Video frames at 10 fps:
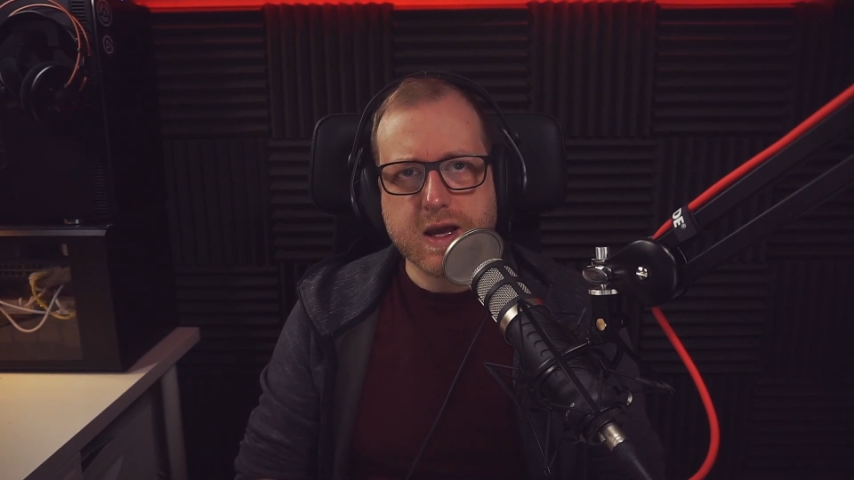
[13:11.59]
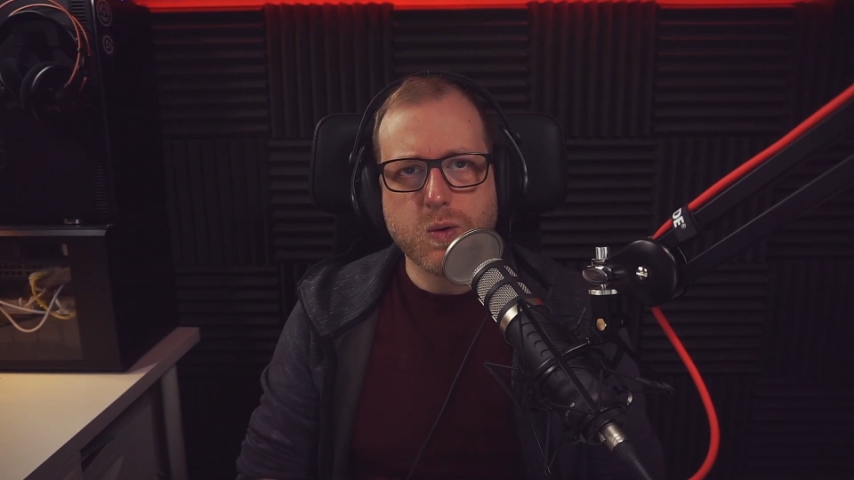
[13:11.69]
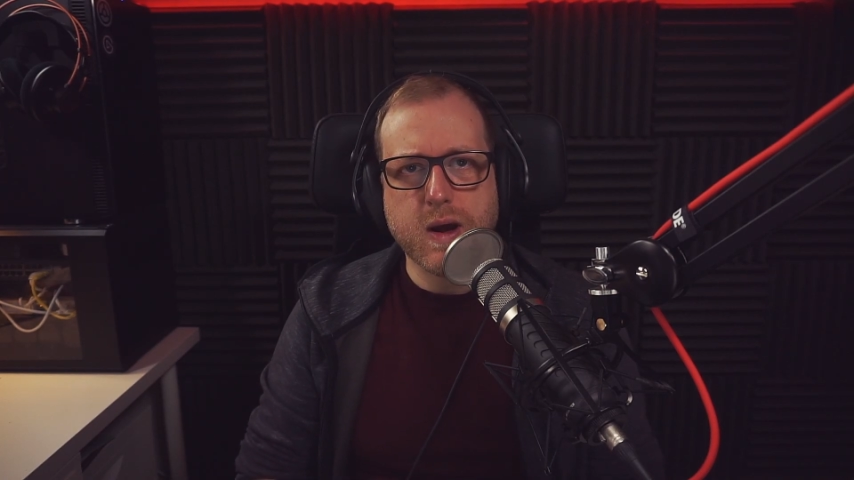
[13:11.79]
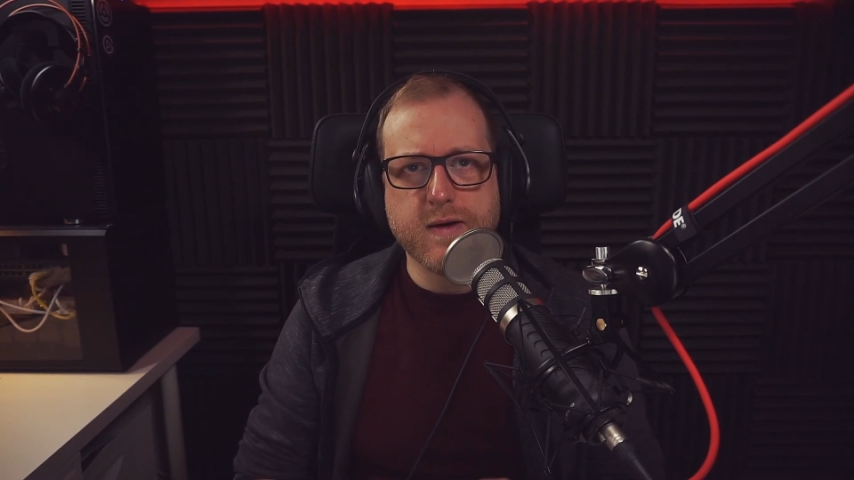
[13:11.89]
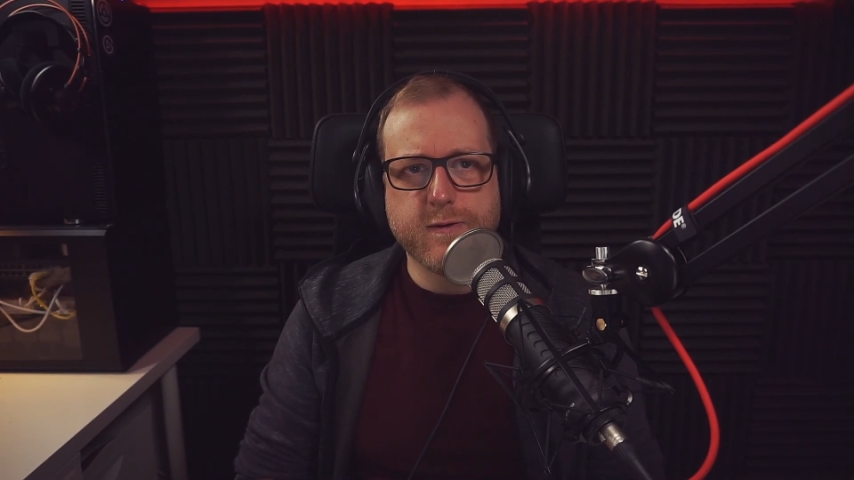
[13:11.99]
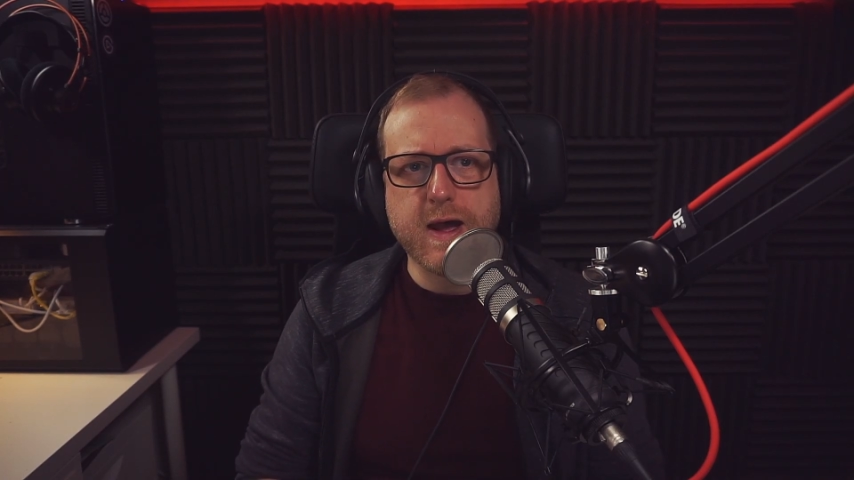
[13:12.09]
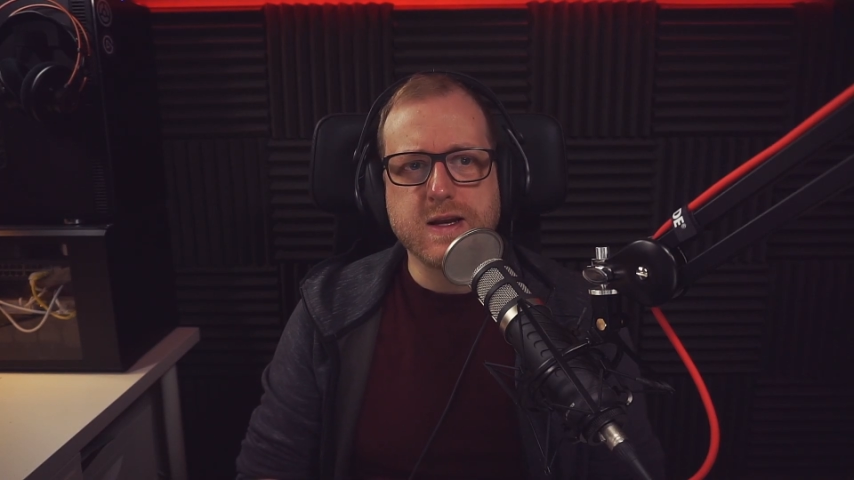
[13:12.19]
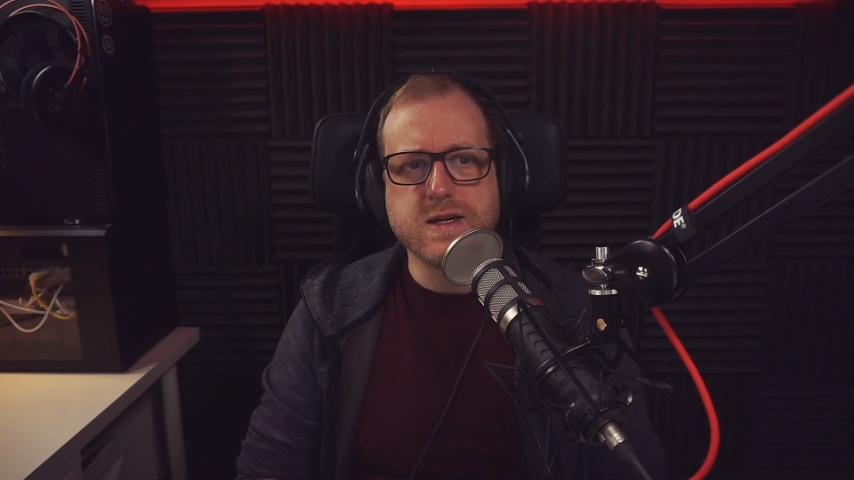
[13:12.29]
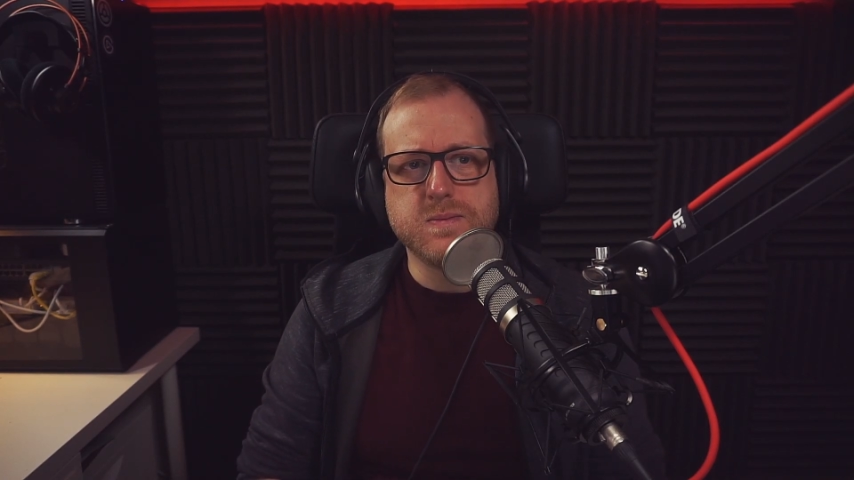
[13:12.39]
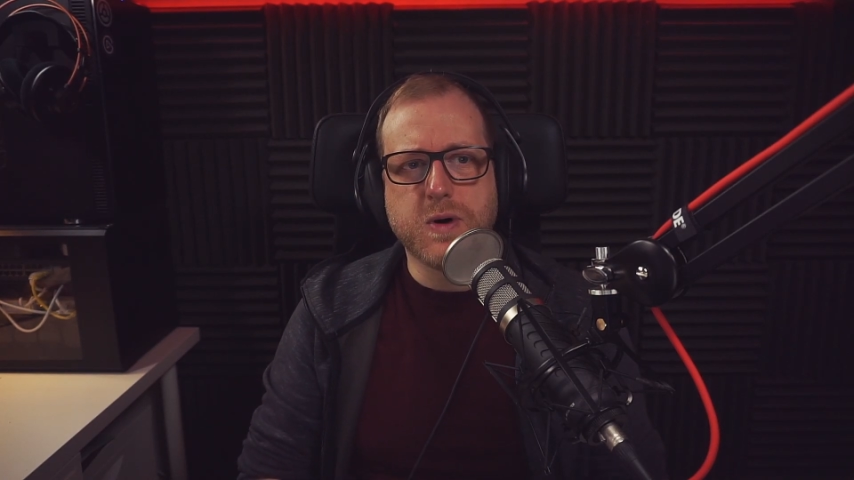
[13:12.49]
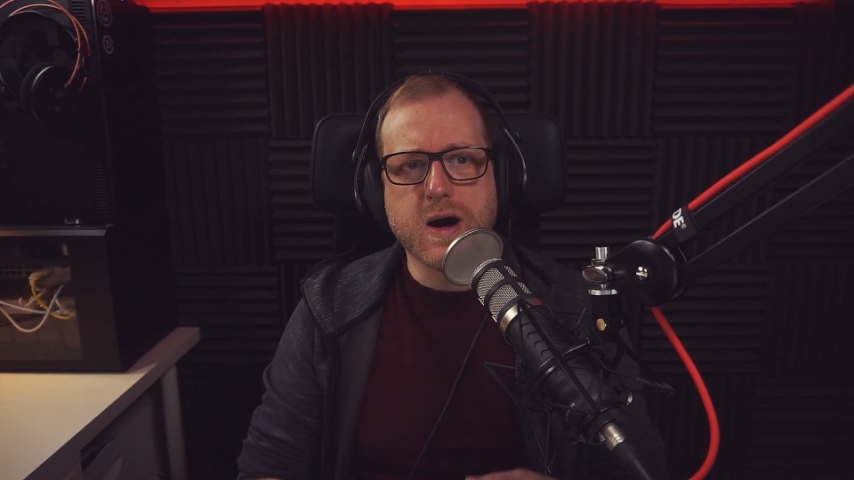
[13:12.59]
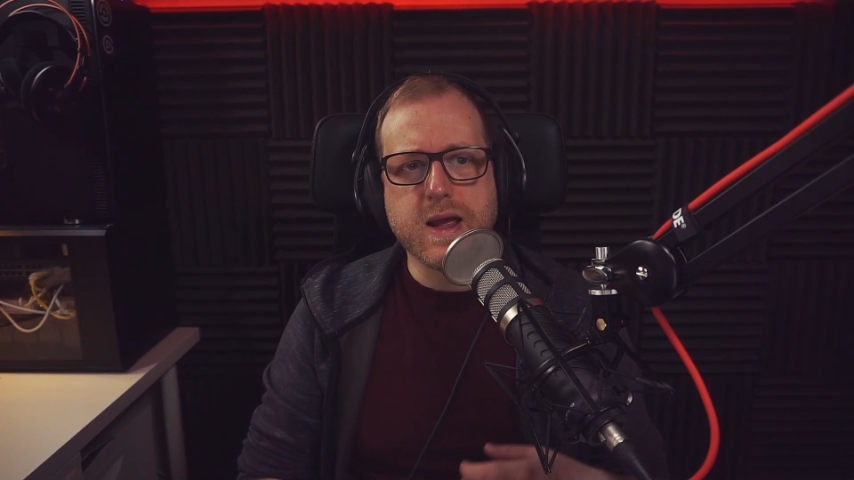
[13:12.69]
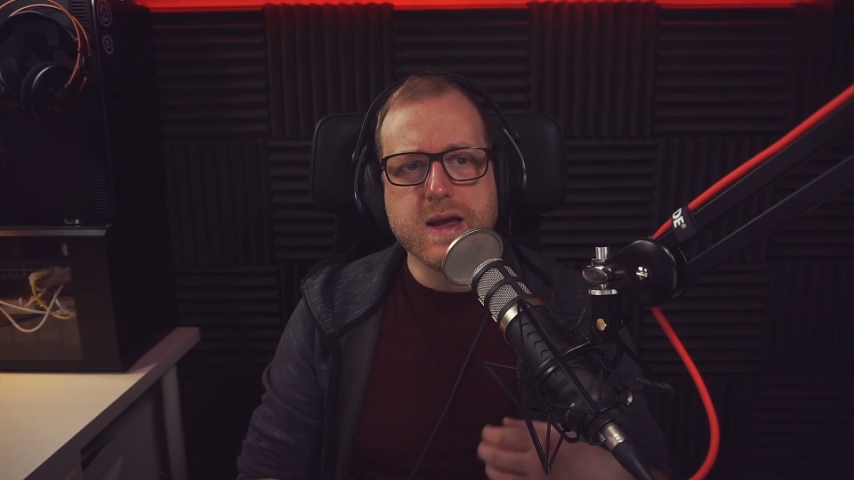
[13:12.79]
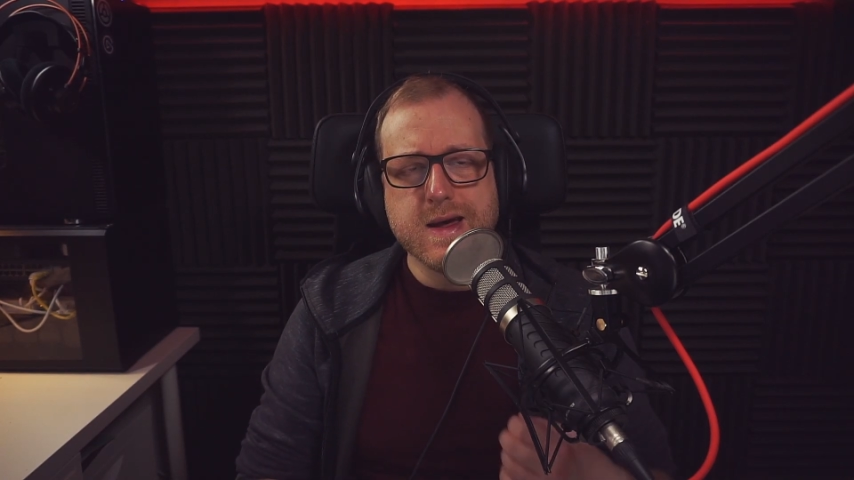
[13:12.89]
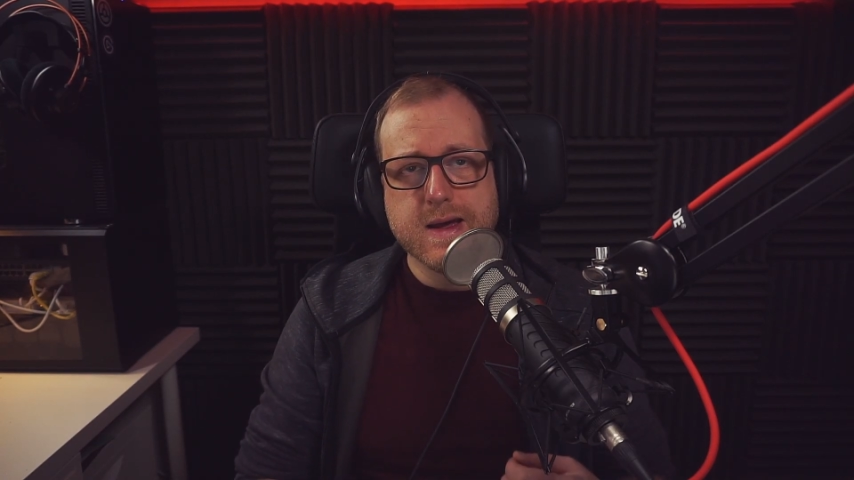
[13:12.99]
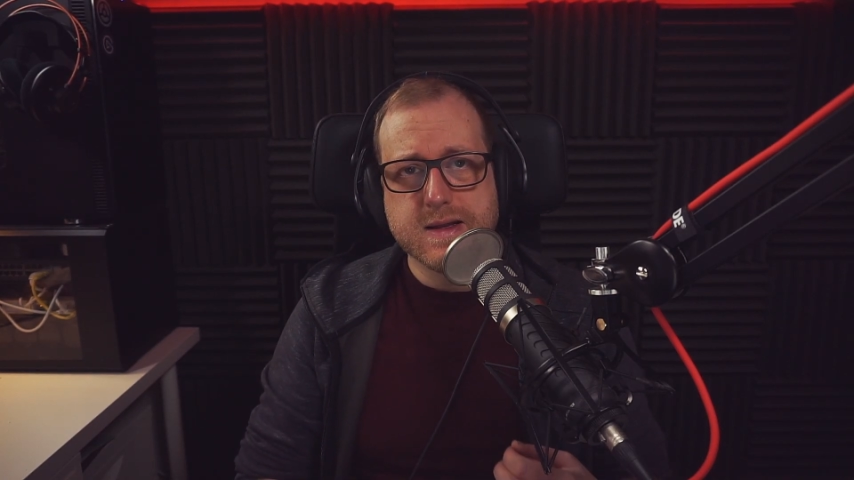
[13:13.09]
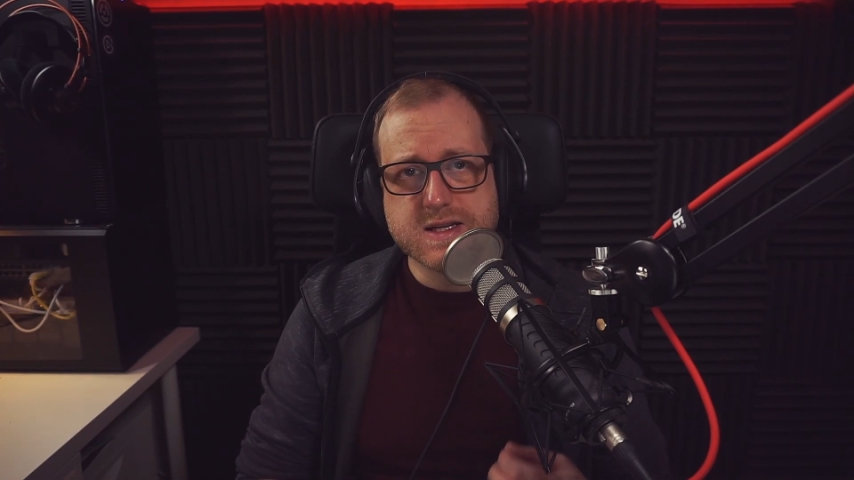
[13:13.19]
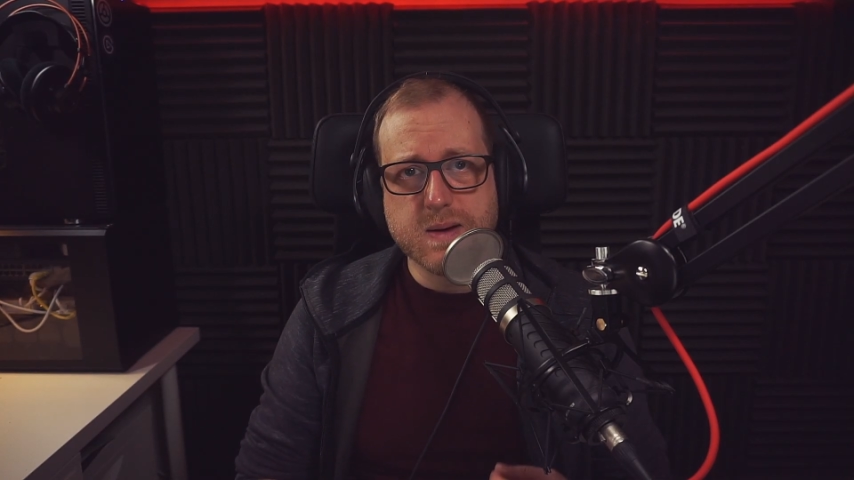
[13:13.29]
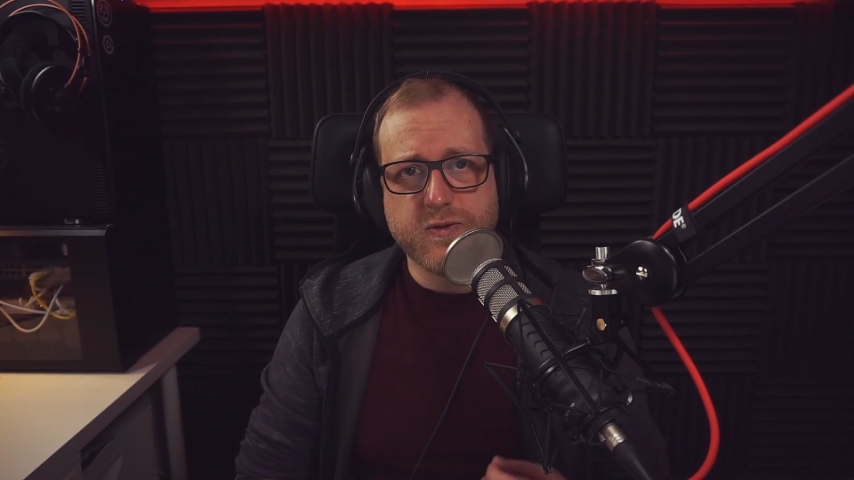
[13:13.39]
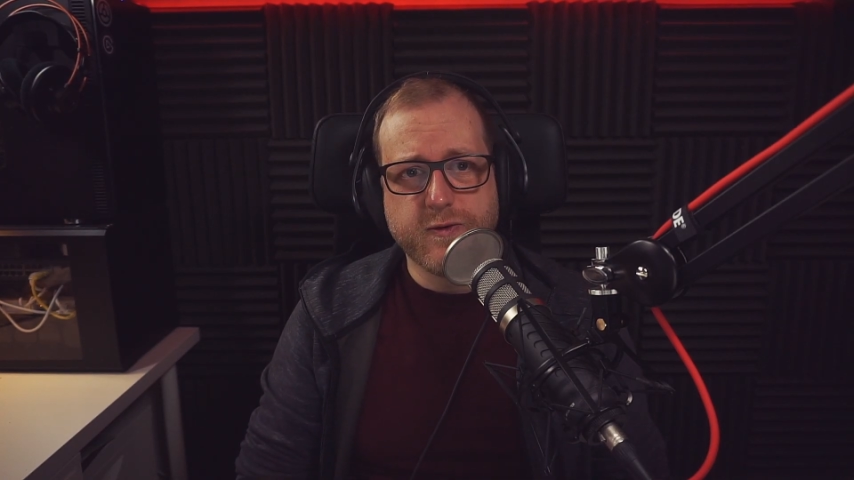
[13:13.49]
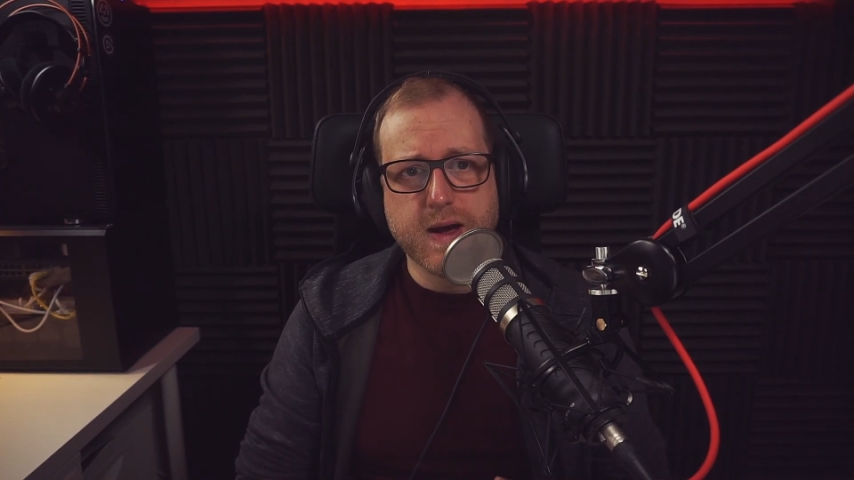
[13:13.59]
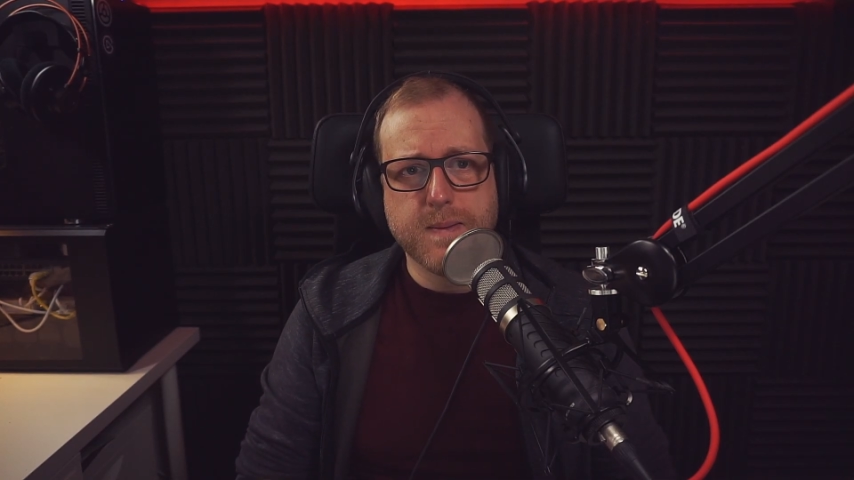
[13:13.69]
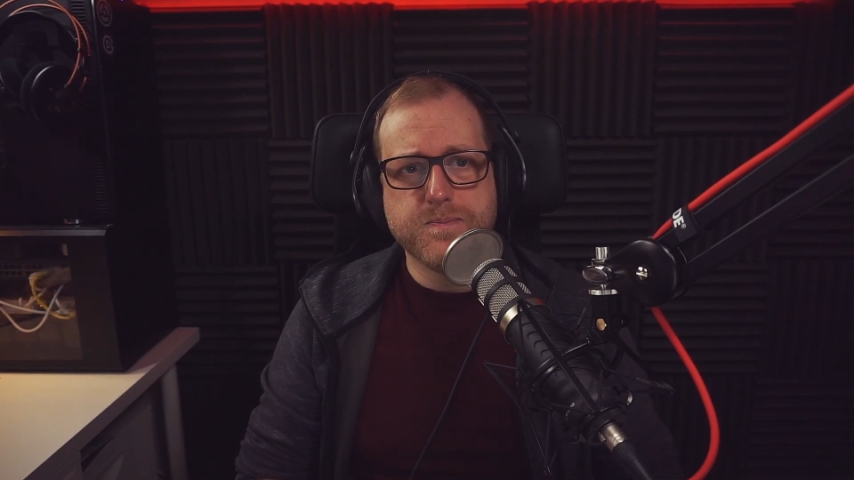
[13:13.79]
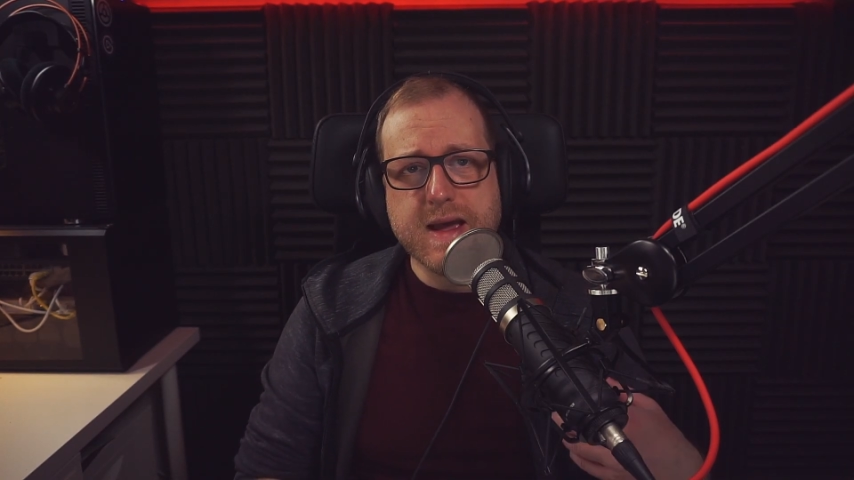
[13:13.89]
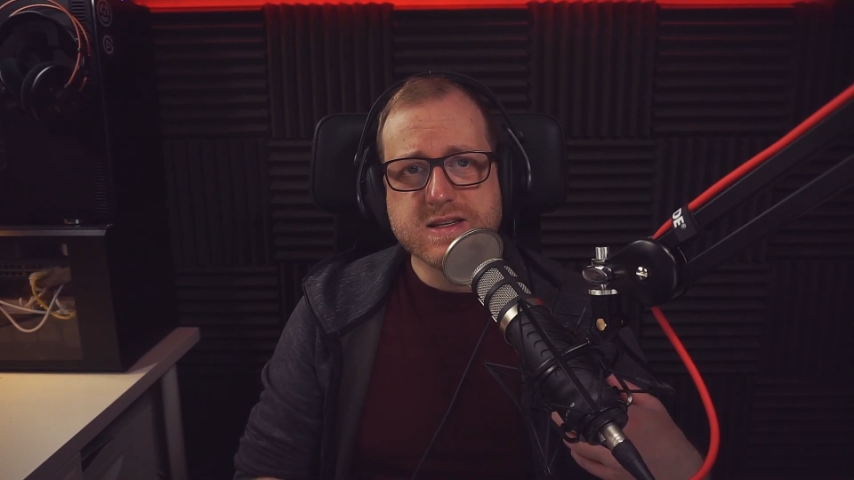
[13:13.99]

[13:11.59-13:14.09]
quite affected by tip fit,